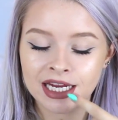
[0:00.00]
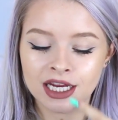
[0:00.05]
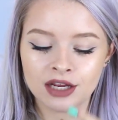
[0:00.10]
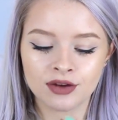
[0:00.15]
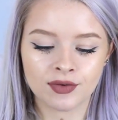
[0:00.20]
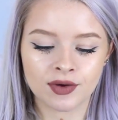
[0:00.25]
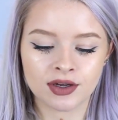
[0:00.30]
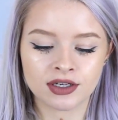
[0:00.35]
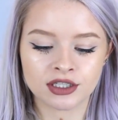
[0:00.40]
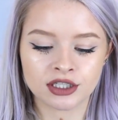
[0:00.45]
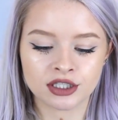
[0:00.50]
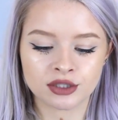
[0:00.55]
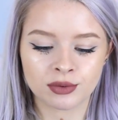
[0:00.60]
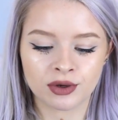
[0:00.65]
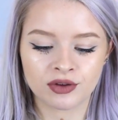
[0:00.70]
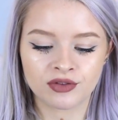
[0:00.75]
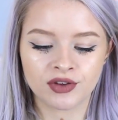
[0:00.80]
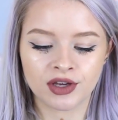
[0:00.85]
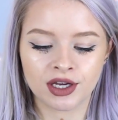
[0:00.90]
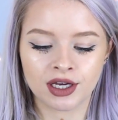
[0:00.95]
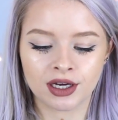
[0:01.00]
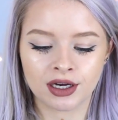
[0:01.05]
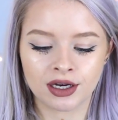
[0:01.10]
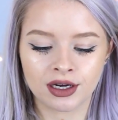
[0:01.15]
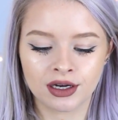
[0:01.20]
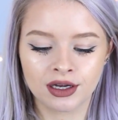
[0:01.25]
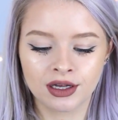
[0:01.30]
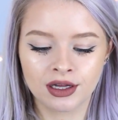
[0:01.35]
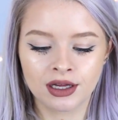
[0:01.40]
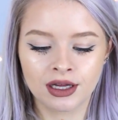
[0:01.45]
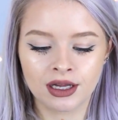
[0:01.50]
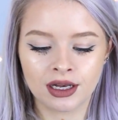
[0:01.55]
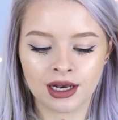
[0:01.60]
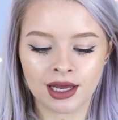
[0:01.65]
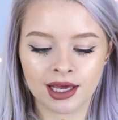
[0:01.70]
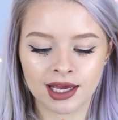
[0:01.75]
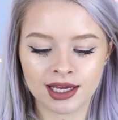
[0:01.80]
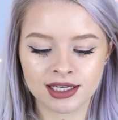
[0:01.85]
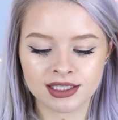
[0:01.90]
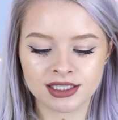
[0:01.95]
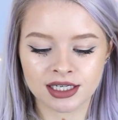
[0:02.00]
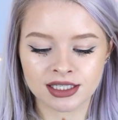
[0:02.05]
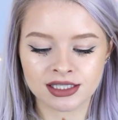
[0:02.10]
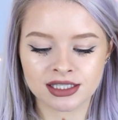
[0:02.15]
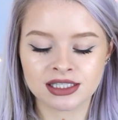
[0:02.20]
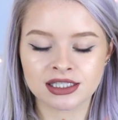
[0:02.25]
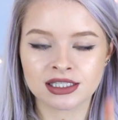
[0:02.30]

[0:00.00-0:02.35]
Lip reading: if I touch my finger, like, it does